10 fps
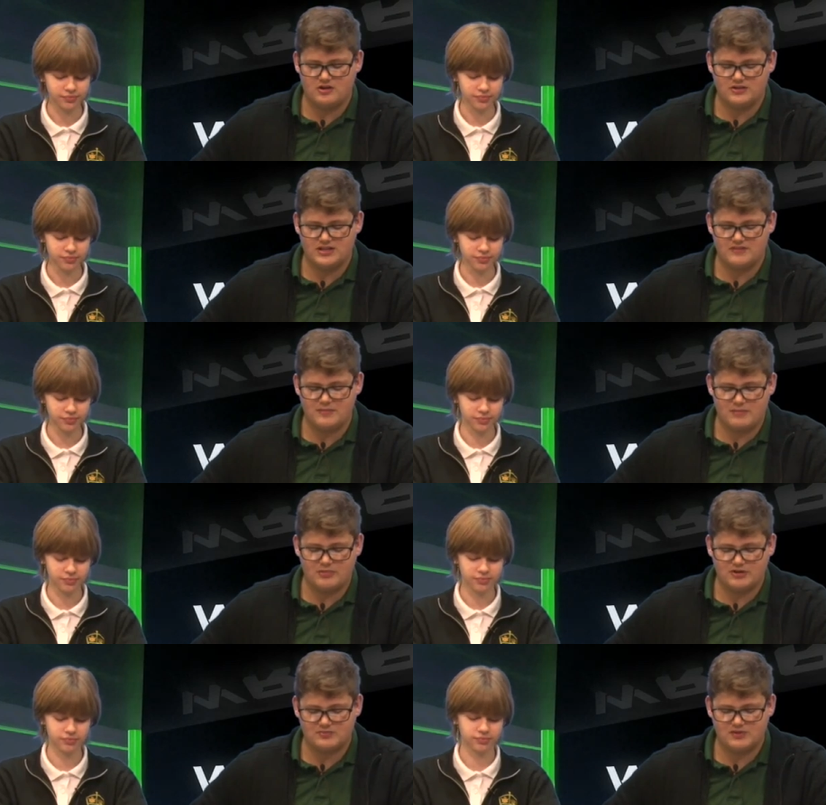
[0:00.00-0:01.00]
Speaker 1: Team
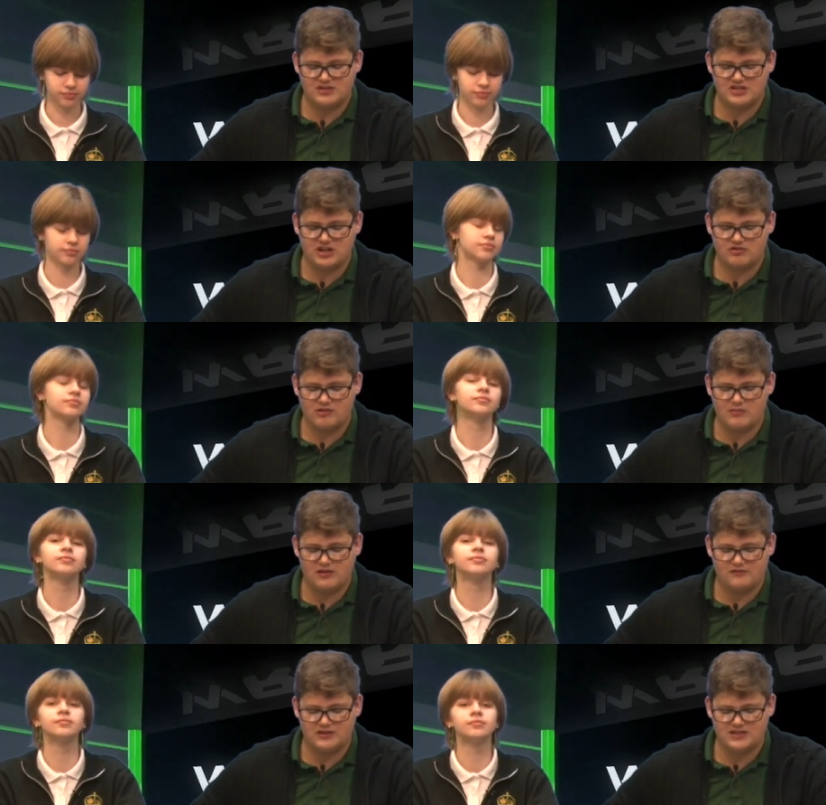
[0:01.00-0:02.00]
members, please check your email
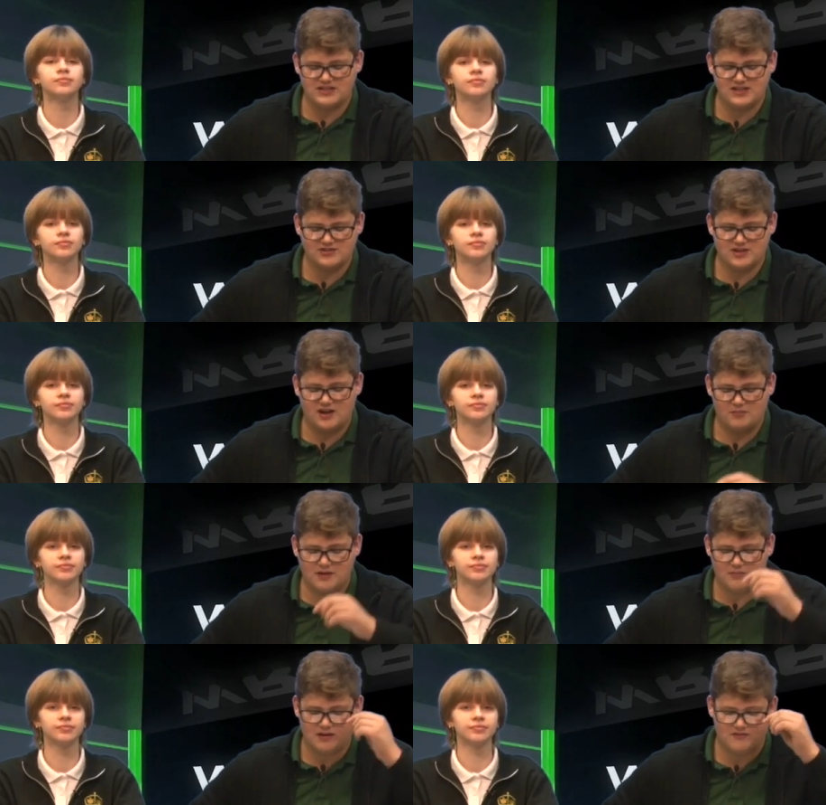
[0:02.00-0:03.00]
for details on
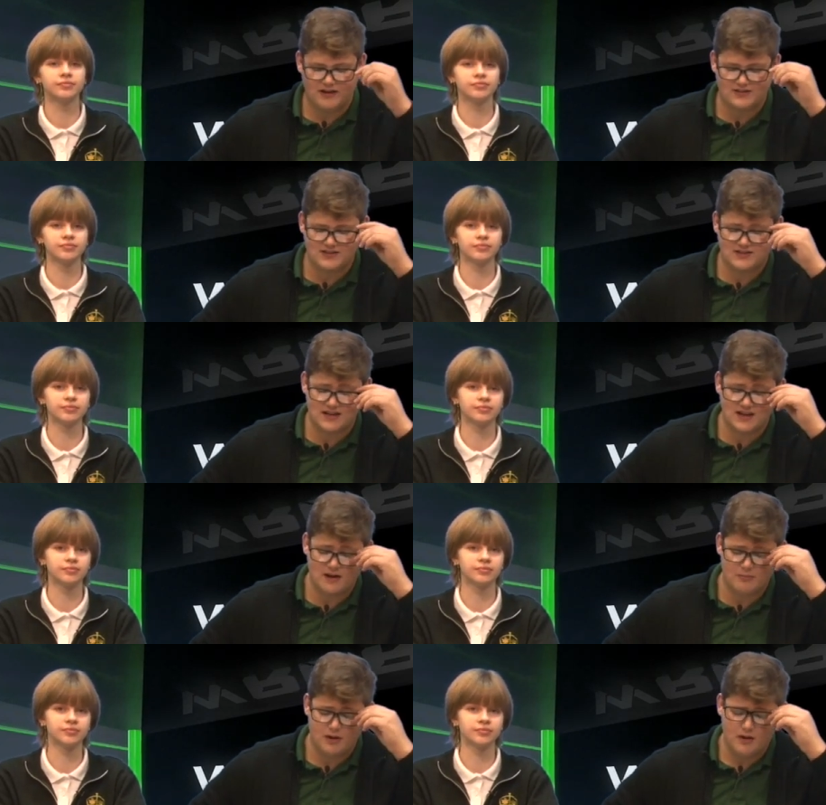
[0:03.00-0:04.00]
upcoming events to sign
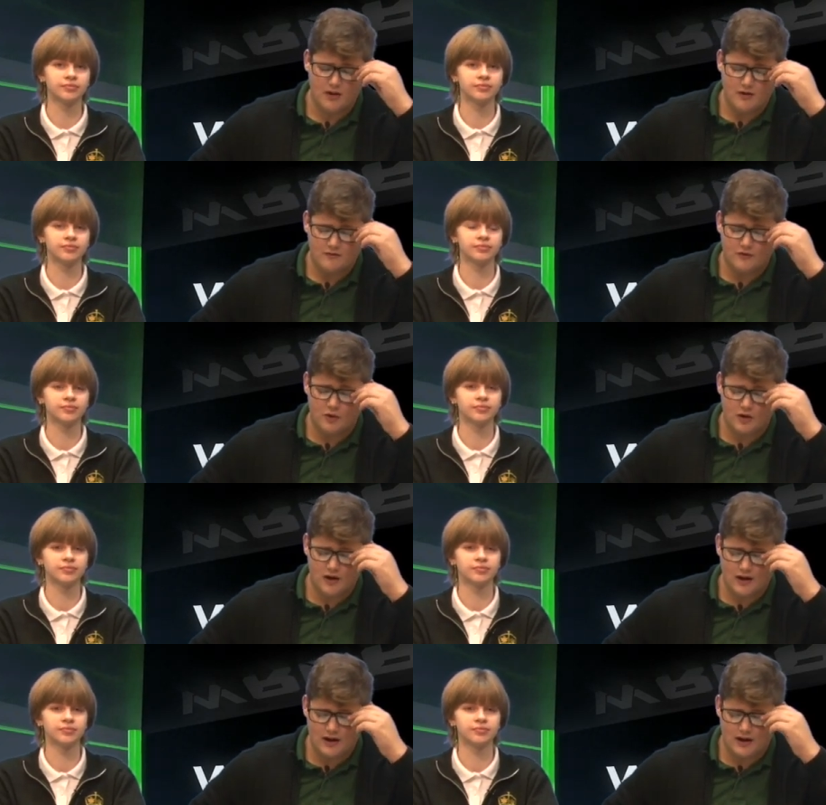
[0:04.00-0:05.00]
up for
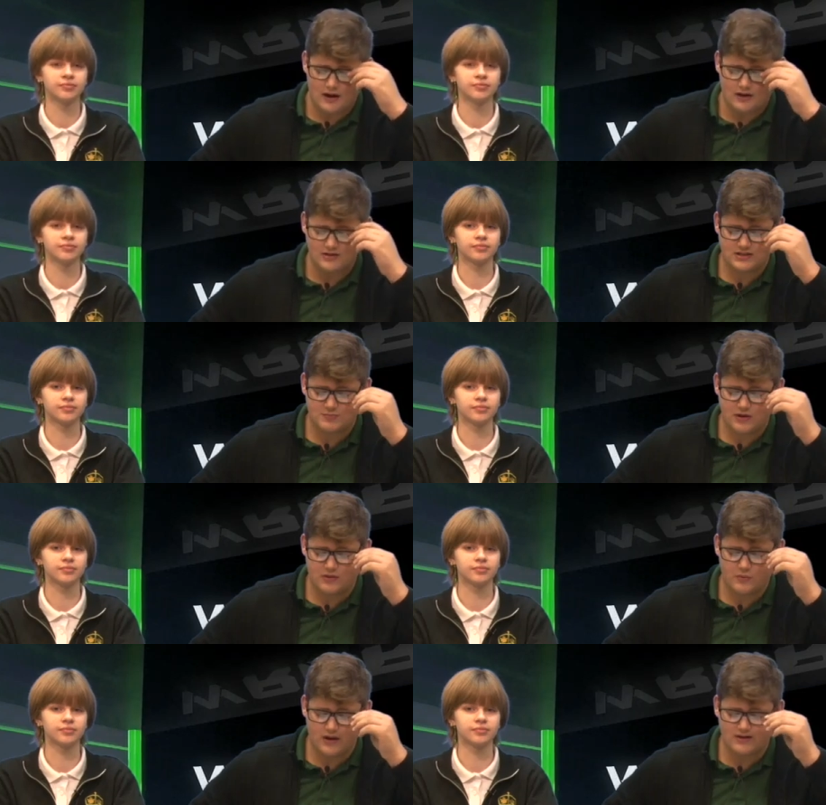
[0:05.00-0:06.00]
our Spirit
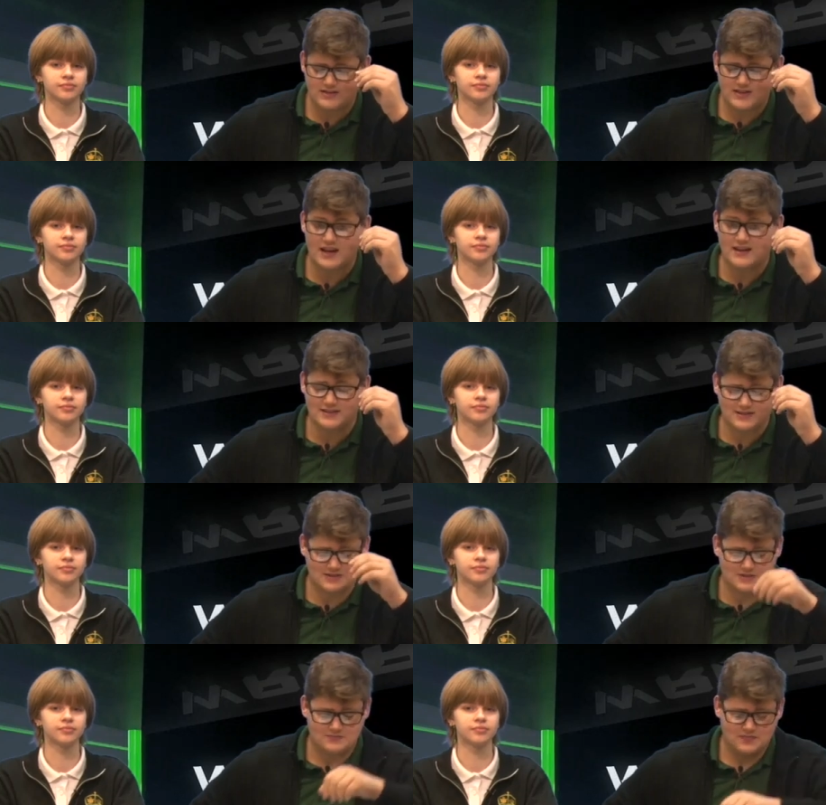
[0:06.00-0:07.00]
Wear designs.
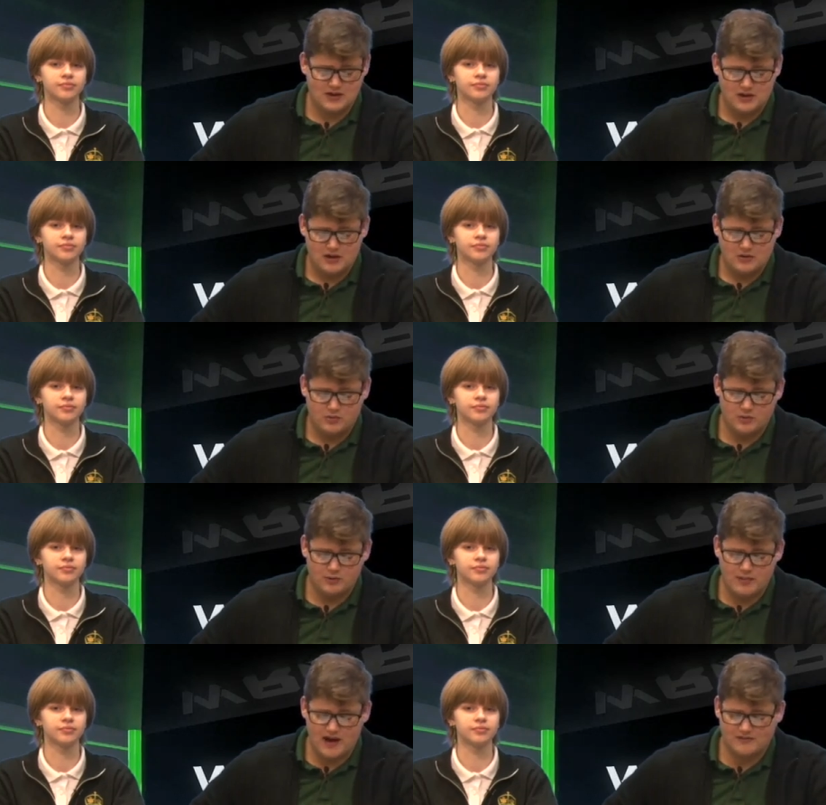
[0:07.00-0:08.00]
We'll be
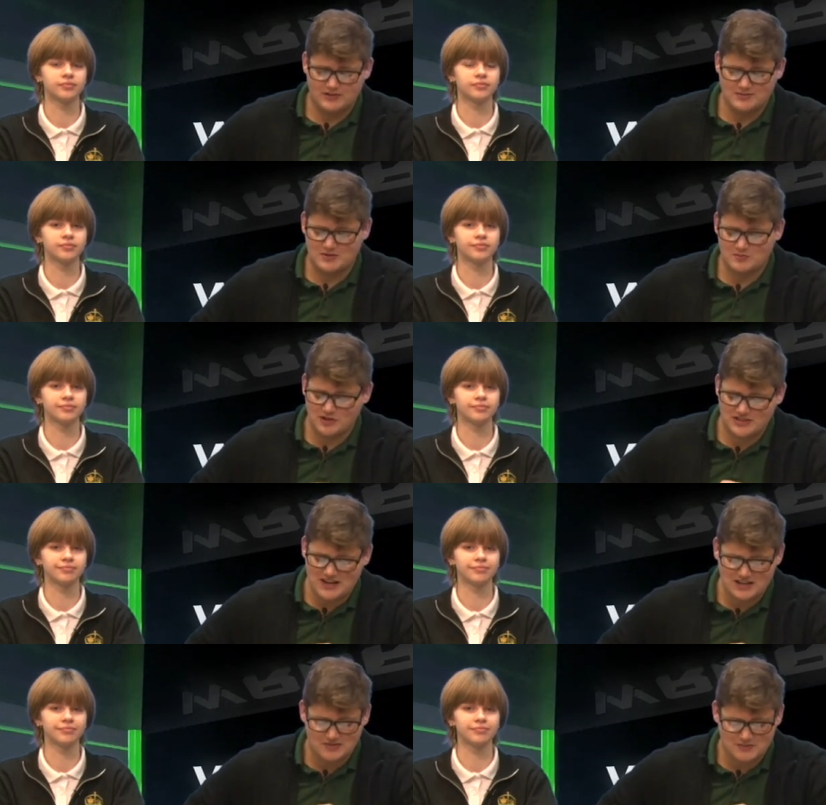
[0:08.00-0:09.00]
back for some sports
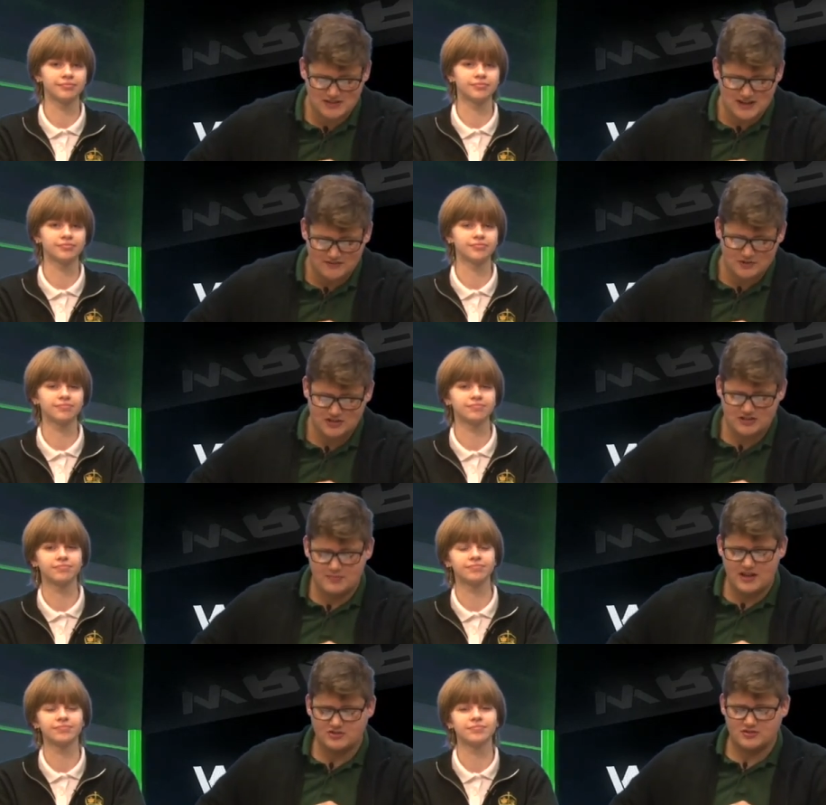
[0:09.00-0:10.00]
announcements after a
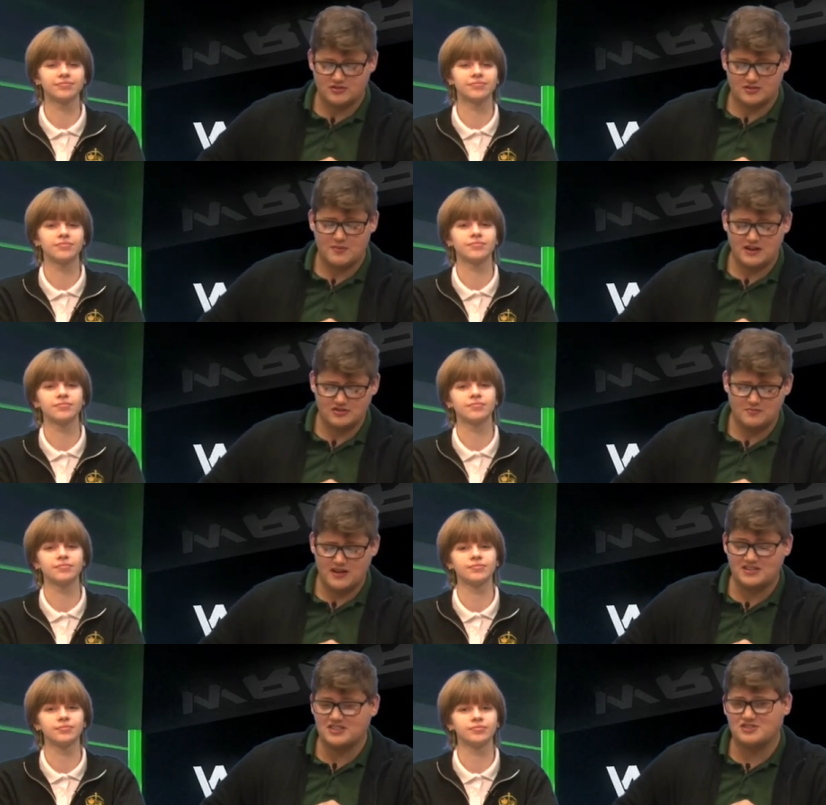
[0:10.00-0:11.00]
spe special
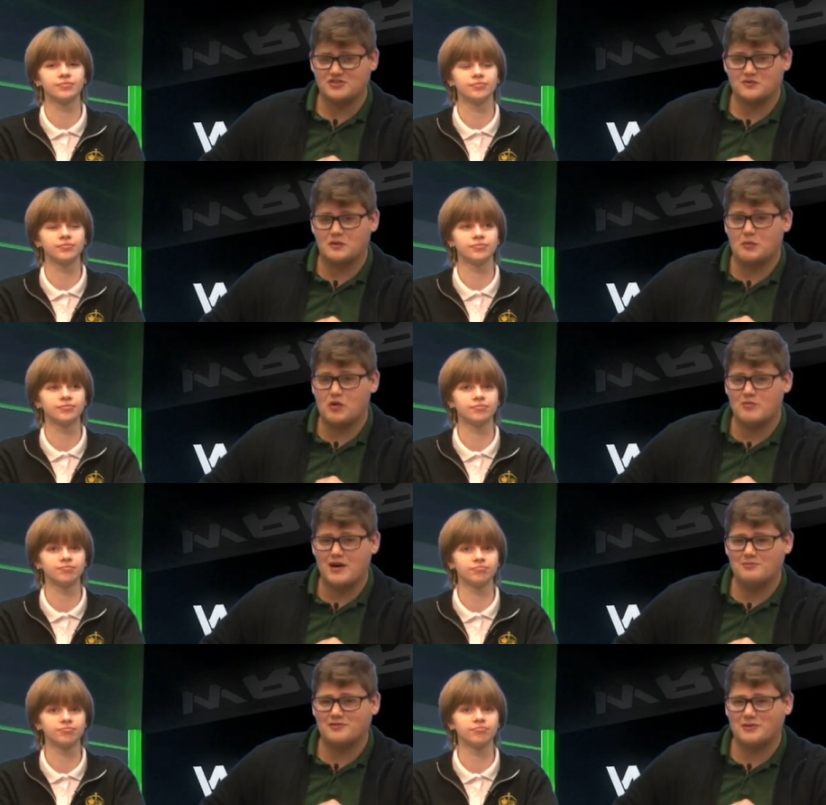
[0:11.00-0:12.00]
message from Warm
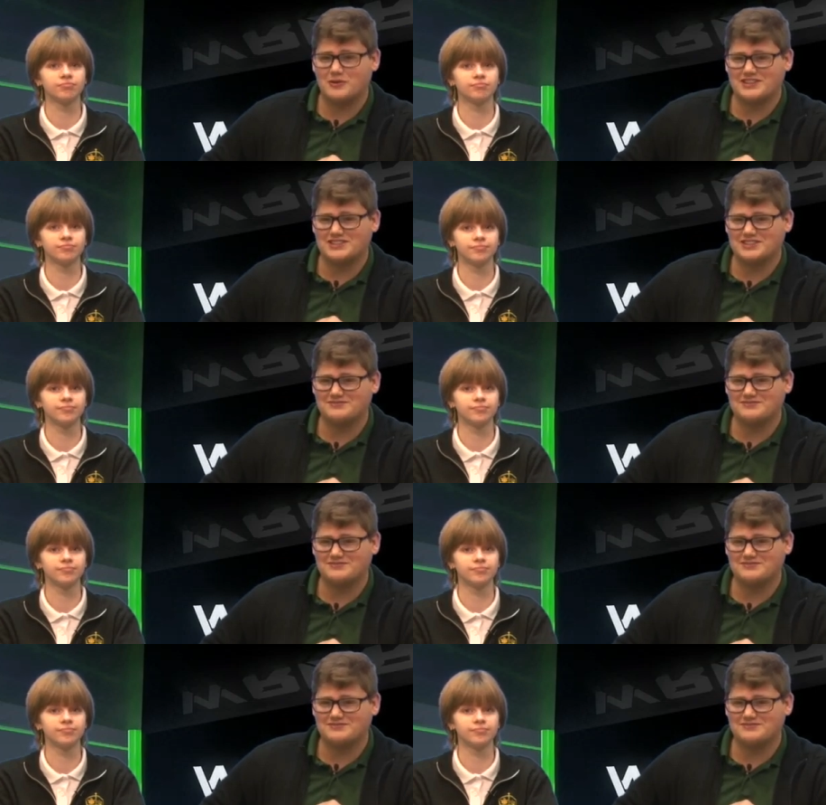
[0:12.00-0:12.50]
Up for Winter.